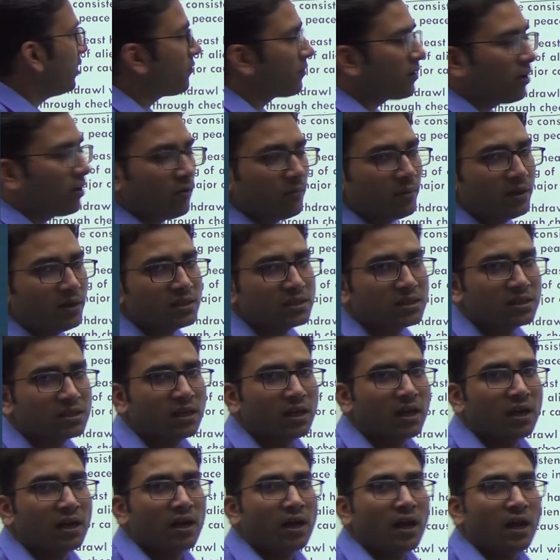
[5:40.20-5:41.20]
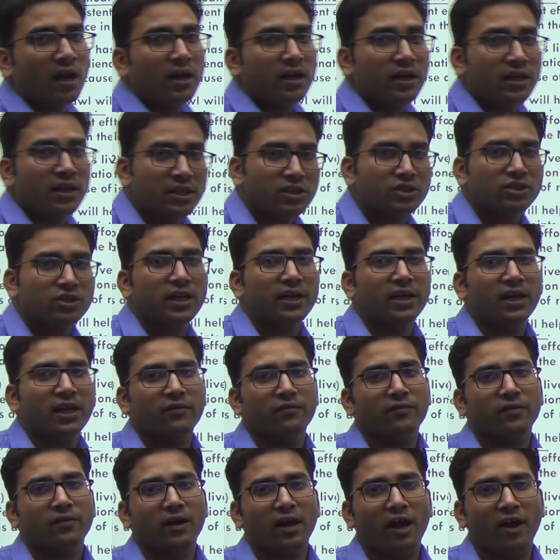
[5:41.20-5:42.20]
governments
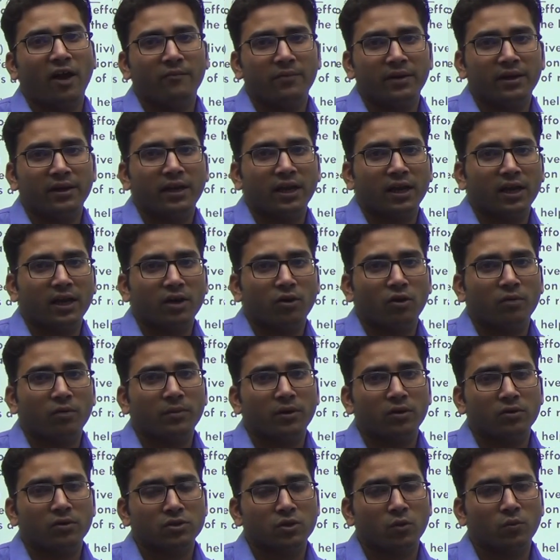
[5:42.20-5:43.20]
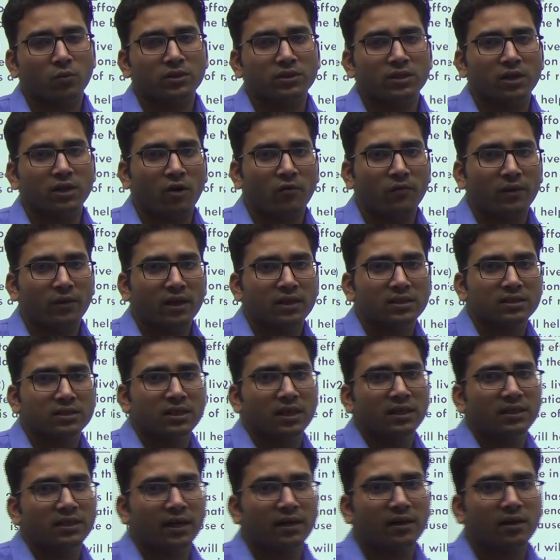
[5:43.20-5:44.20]
initiative have been taken on, because of which now we can say
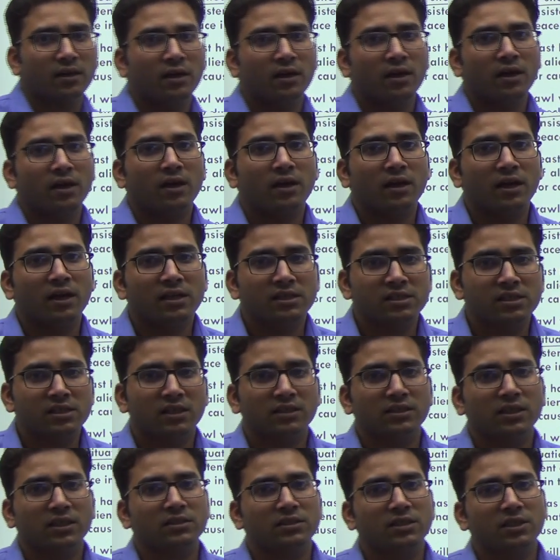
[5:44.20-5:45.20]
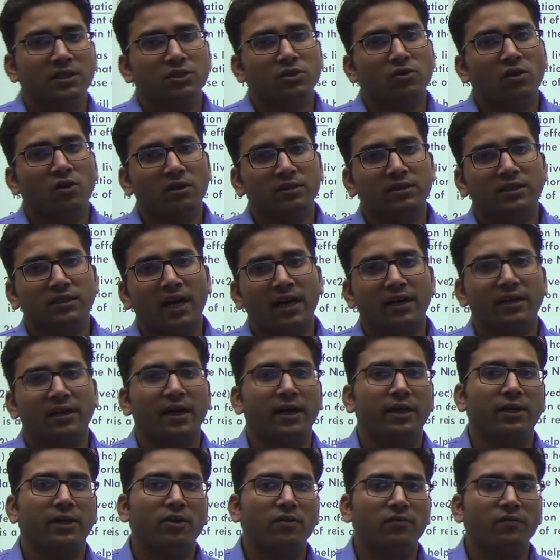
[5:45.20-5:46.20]
that insurgency is not that
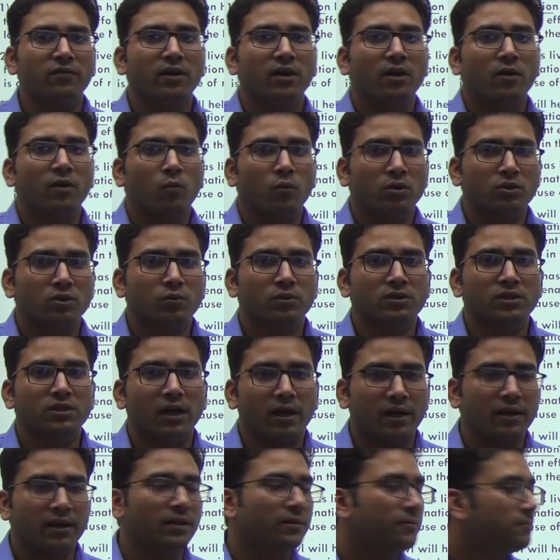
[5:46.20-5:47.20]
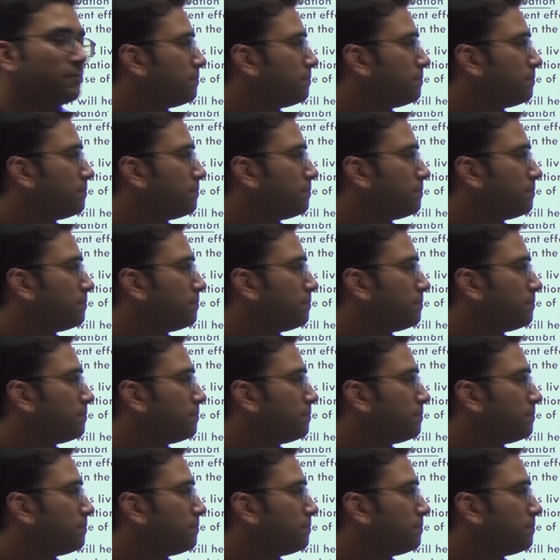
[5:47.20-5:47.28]
kind of which was earlier.